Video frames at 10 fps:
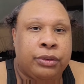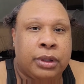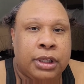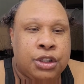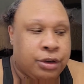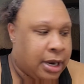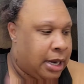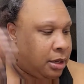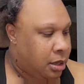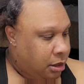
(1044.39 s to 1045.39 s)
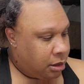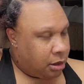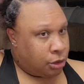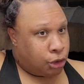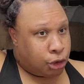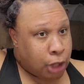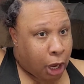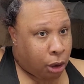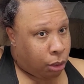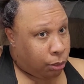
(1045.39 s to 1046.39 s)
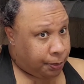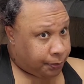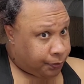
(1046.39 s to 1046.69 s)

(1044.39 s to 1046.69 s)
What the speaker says: really drained. So